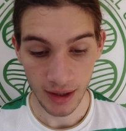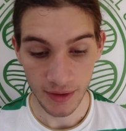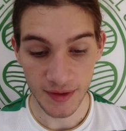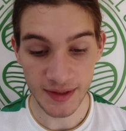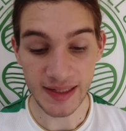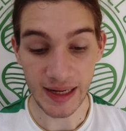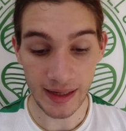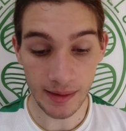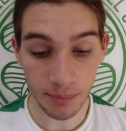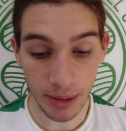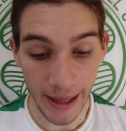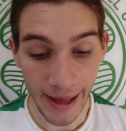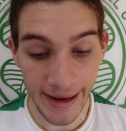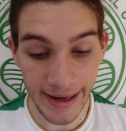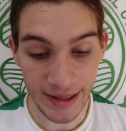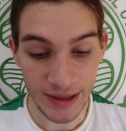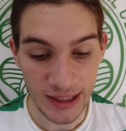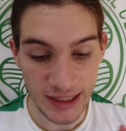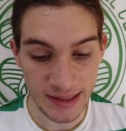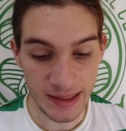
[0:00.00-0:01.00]
The team
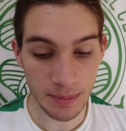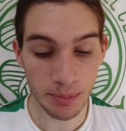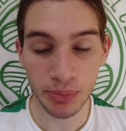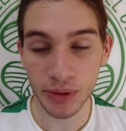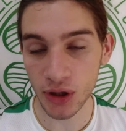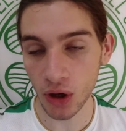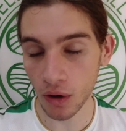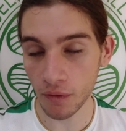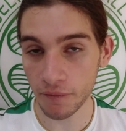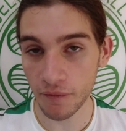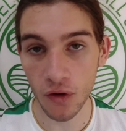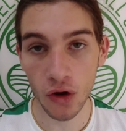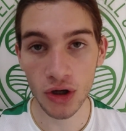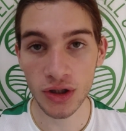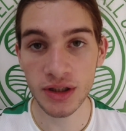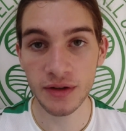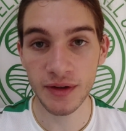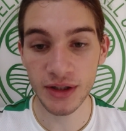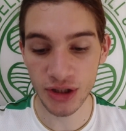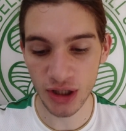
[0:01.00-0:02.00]
play in the Cypriot
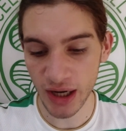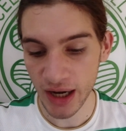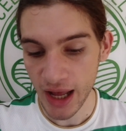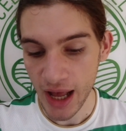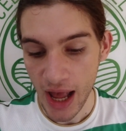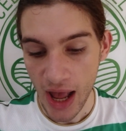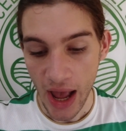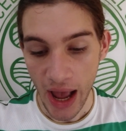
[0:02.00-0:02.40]
First Division